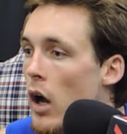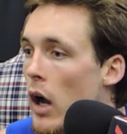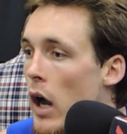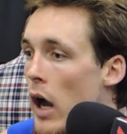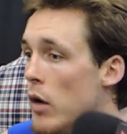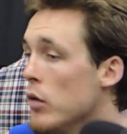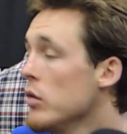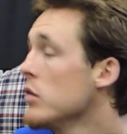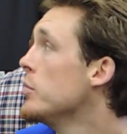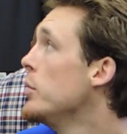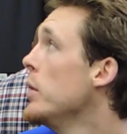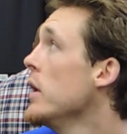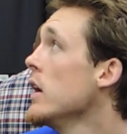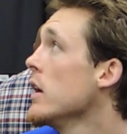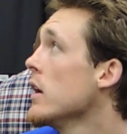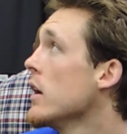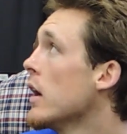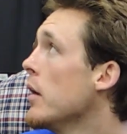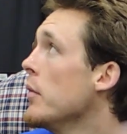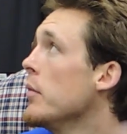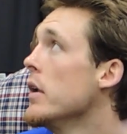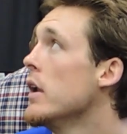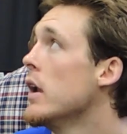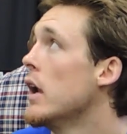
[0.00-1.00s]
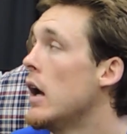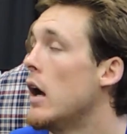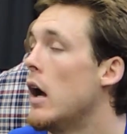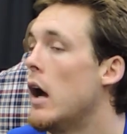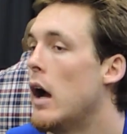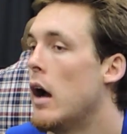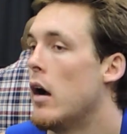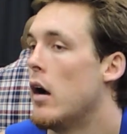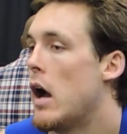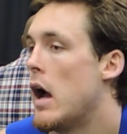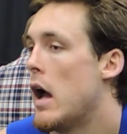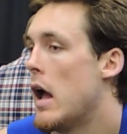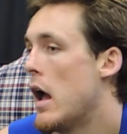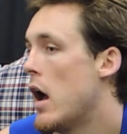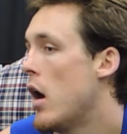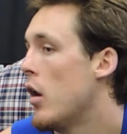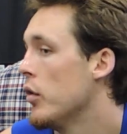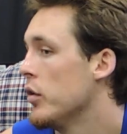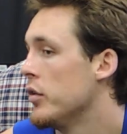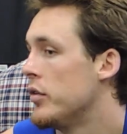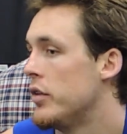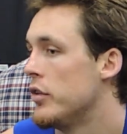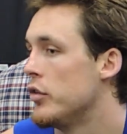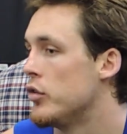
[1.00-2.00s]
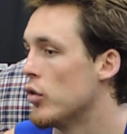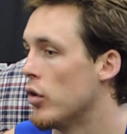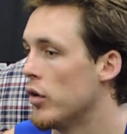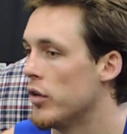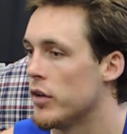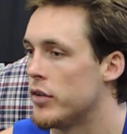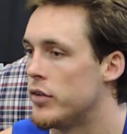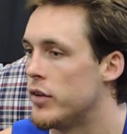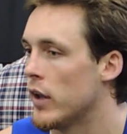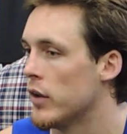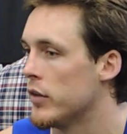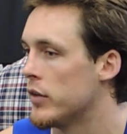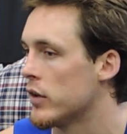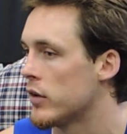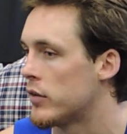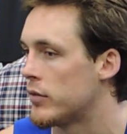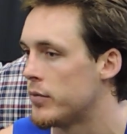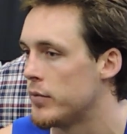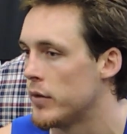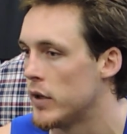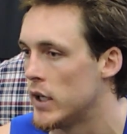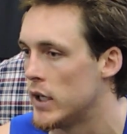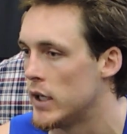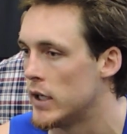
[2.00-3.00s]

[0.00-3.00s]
I was big. I mean, I always enjoyed the Celtics.